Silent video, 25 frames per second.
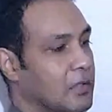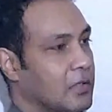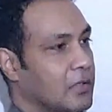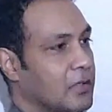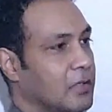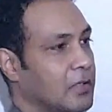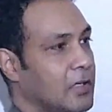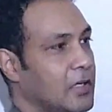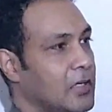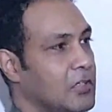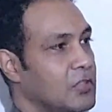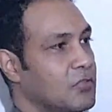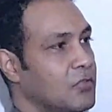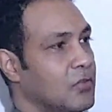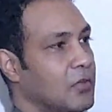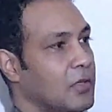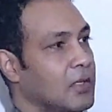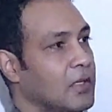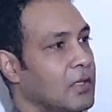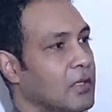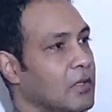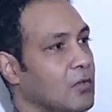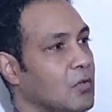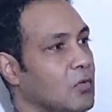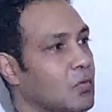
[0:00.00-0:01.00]

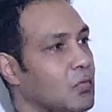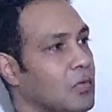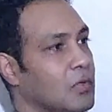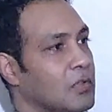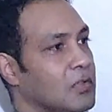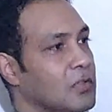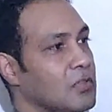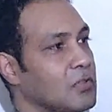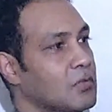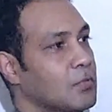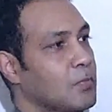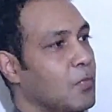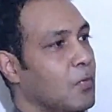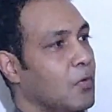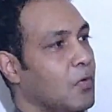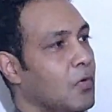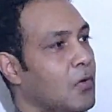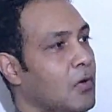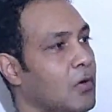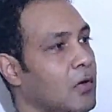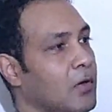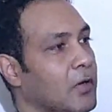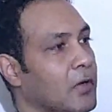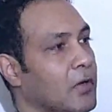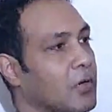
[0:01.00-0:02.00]
gradually lower this
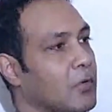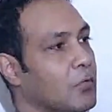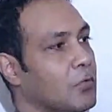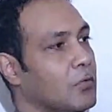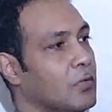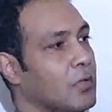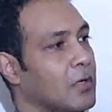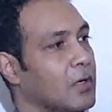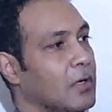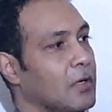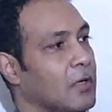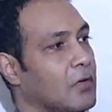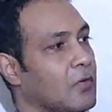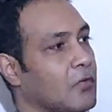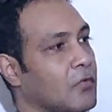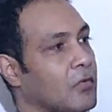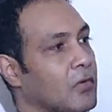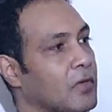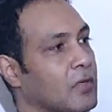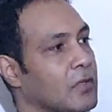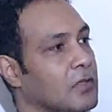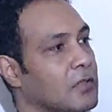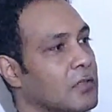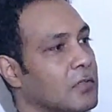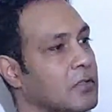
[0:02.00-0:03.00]
block into the
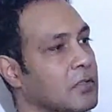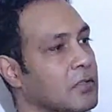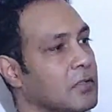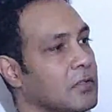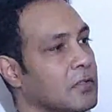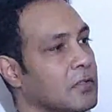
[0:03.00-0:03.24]
liquid,